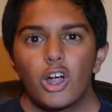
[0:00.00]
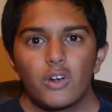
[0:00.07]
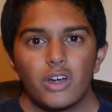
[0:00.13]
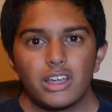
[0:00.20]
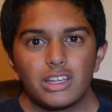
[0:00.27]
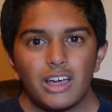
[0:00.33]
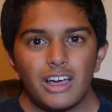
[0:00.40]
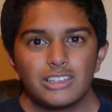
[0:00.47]

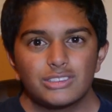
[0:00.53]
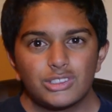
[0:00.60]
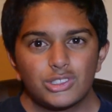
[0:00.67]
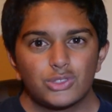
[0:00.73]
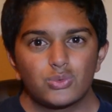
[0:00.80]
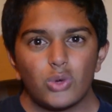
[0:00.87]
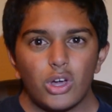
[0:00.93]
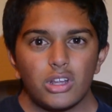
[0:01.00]
Alright guys, this
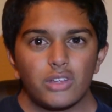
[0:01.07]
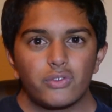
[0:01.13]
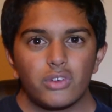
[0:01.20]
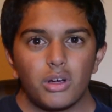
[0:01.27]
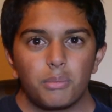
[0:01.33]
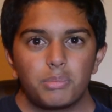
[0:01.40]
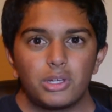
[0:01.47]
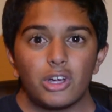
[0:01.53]
is Ronick
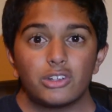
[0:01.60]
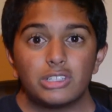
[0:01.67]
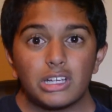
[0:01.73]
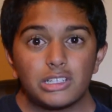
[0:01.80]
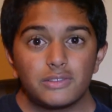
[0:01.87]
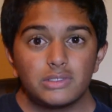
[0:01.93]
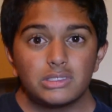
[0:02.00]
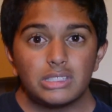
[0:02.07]
from PR
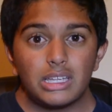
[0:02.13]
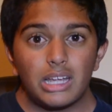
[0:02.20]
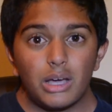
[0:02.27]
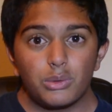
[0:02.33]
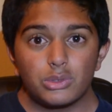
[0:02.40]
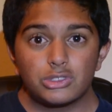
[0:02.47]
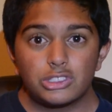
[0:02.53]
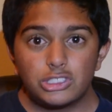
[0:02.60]
Tech Reviews, and I
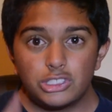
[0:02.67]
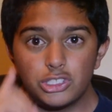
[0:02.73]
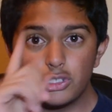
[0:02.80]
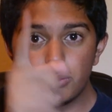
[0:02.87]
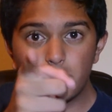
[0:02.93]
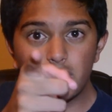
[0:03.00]
will see you in the